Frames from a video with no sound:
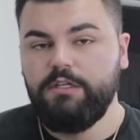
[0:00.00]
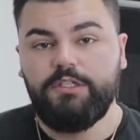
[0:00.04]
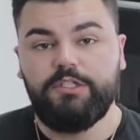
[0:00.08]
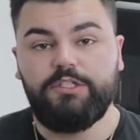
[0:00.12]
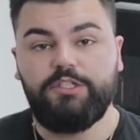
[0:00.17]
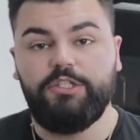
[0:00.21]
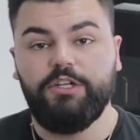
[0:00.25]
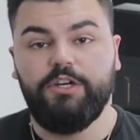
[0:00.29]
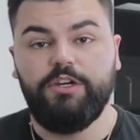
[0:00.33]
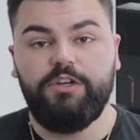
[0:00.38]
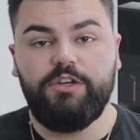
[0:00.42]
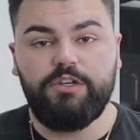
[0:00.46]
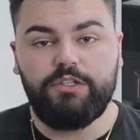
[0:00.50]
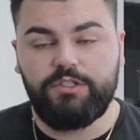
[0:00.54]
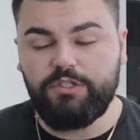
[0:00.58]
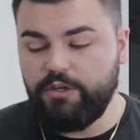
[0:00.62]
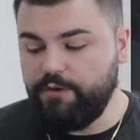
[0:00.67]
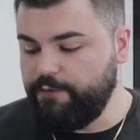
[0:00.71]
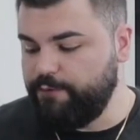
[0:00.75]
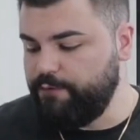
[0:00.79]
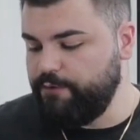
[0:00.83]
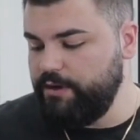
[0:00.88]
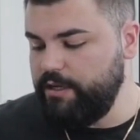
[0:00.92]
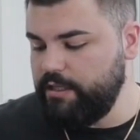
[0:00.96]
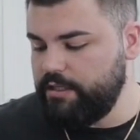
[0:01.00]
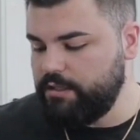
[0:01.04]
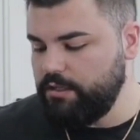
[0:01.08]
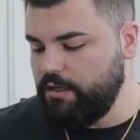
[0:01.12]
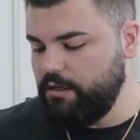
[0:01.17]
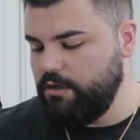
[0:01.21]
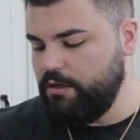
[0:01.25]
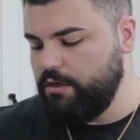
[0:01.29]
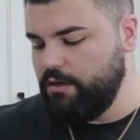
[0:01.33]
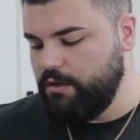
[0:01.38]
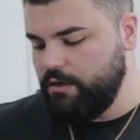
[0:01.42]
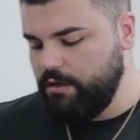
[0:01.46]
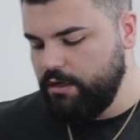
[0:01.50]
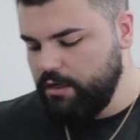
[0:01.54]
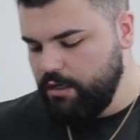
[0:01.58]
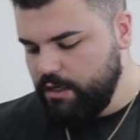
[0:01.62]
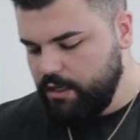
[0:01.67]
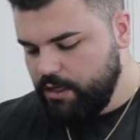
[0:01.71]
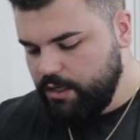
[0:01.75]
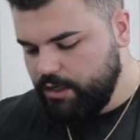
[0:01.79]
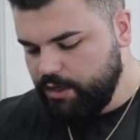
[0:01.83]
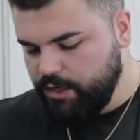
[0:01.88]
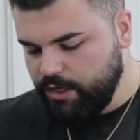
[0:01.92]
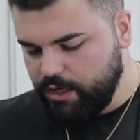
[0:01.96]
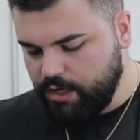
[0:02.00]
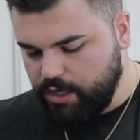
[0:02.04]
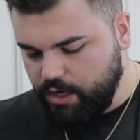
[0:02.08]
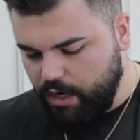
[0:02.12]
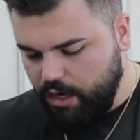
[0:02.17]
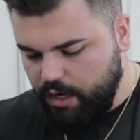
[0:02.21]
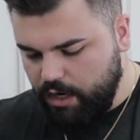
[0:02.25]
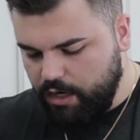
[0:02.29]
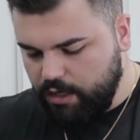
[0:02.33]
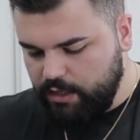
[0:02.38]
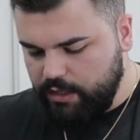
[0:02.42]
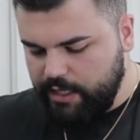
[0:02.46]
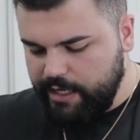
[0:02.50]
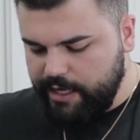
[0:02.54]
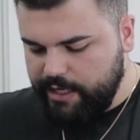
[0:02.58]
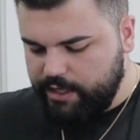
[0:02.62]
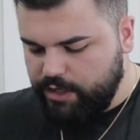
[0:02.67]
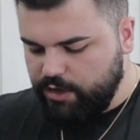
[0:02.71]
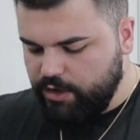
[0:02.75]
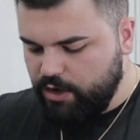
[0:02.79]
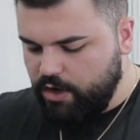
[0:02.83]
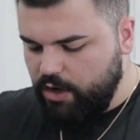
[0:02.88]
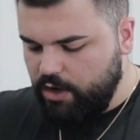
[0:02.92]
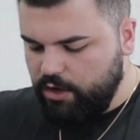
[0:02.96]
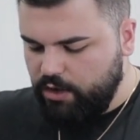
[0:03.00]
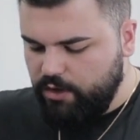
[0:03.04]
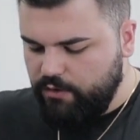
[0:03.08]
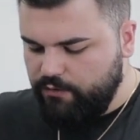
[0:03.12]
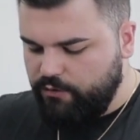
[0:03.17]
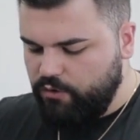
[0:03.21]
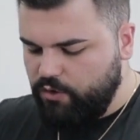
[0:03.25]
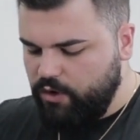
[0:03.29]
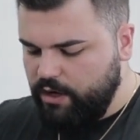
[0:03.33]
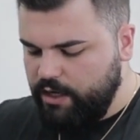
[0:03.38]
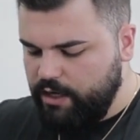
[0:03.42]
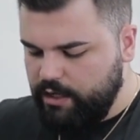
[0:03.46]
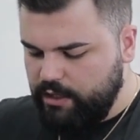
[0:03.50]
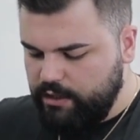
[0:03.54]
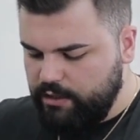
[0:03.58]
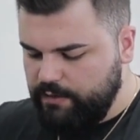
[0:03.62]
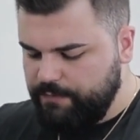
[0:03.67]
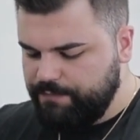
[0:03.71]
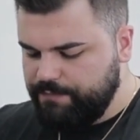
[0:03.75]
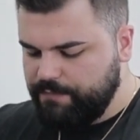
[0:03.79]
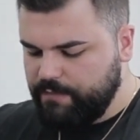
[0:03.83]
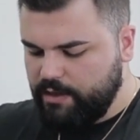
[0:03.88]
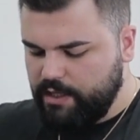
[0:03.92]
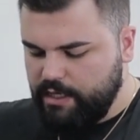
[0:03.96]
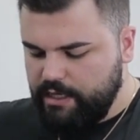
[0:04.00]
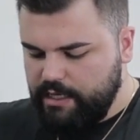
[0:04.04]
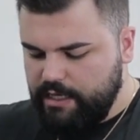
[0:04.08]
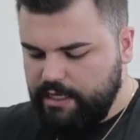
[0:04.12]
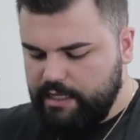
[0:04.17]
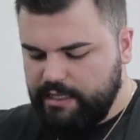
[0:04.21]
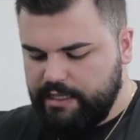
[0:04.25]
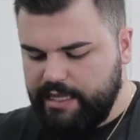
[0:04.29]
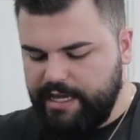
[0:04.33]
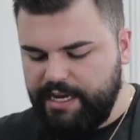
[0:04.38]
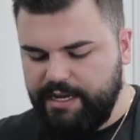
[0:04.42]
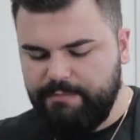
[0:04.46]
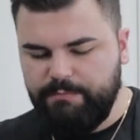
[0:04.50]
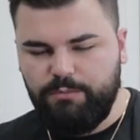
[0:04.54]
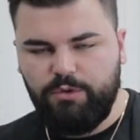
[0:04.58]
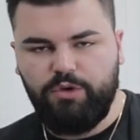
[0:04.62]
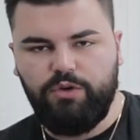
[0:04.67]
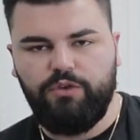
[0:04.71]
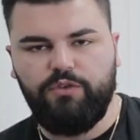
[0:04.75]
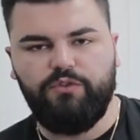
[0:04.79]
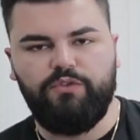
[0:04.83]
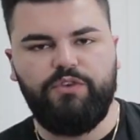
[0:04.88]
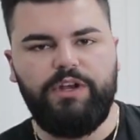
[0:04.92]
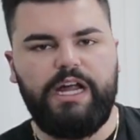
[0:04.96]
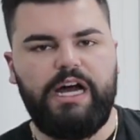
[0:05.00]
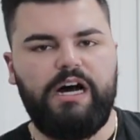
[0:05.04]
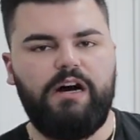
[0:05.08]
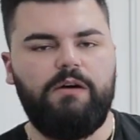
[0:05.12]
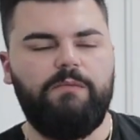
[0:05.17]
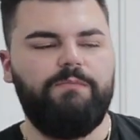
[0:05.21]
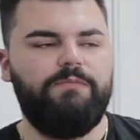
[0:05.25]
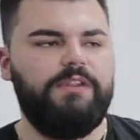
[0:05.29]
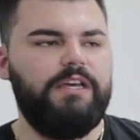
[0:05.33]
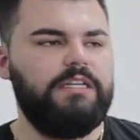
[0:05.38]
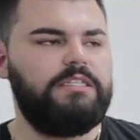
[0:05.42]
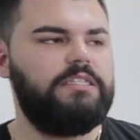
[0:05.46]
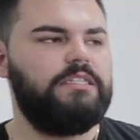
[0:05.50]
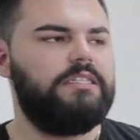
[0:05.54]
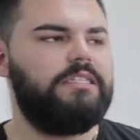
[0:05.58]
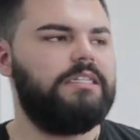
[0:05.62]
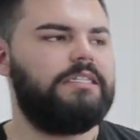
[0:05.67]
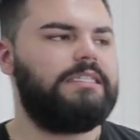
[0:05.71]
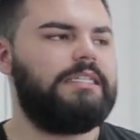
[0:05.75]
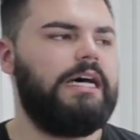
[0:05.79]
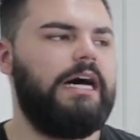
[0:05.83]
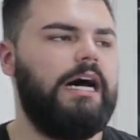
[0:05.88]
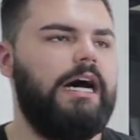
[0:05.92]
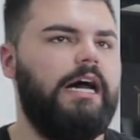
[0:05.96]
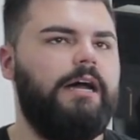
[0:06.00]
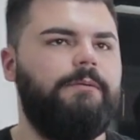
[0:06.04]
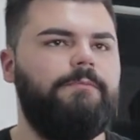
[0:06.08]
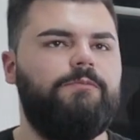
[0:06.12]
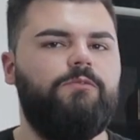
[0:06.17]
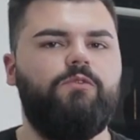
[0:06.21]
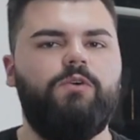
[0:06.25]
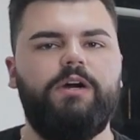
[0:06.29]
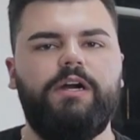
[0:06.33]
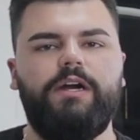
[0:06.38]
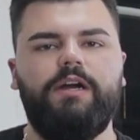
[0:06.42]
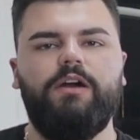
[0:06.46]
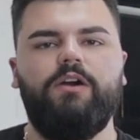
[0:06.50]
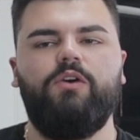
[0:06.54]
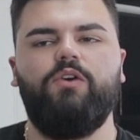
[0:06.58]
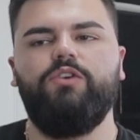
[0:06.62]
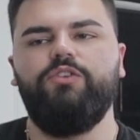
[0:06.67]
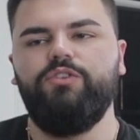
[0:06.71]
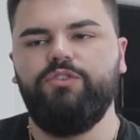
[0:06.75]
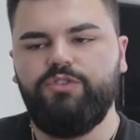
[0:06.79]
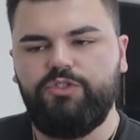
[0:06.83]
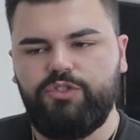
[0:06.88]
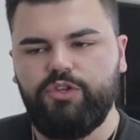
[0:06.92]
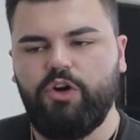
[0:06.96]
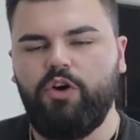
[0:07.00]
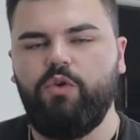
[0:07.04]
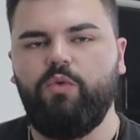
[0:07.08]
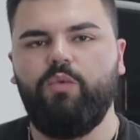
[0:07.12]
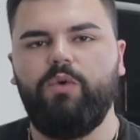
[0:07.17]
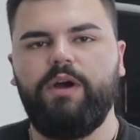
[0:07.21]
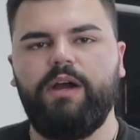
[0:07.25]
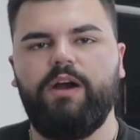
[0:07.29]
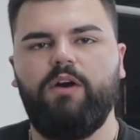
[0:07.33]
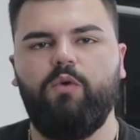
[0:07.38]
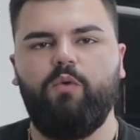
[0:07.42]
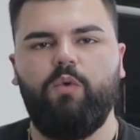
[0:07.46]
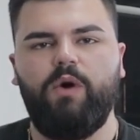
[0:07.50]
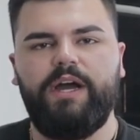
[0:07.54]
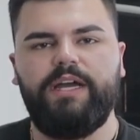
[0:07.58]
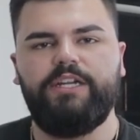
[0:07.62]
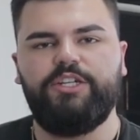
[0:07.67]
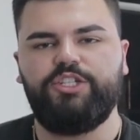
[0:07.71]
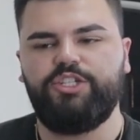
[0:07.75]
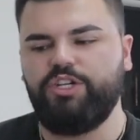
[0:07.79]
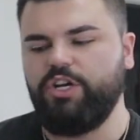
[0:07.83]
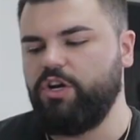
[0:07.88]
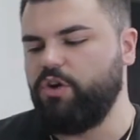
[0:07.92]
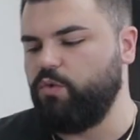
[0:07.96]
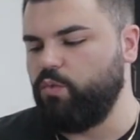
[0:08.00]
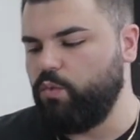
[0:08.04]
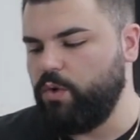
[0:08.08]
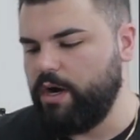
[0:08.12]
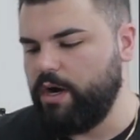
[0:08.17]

Stir your soffritto, your garlic, your olive oil, let it move. Now, this is the time where you don't wear a white shirt,